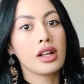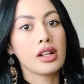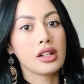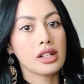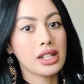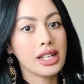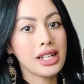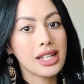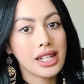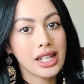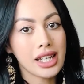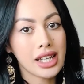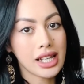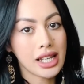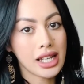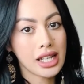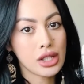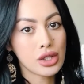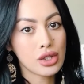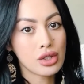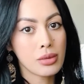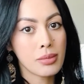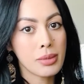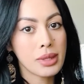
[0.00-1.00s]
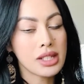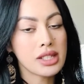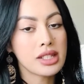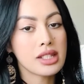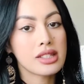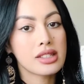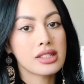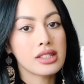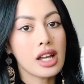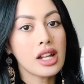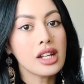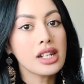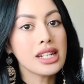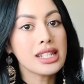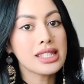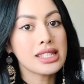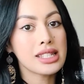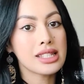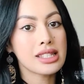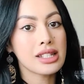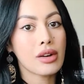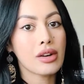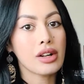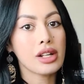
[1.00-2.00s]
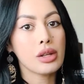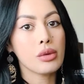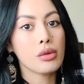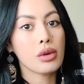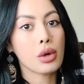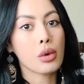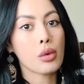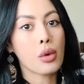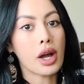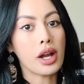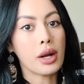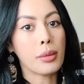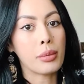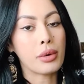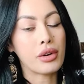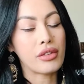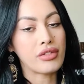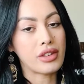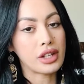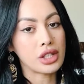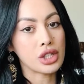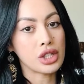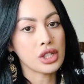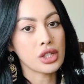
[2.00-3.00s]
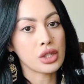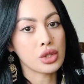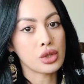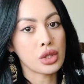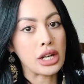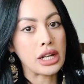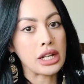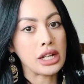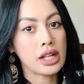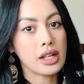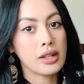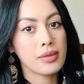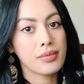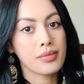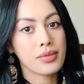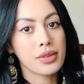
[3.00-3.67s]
Cleaning an instrument does not necessarily require professional training.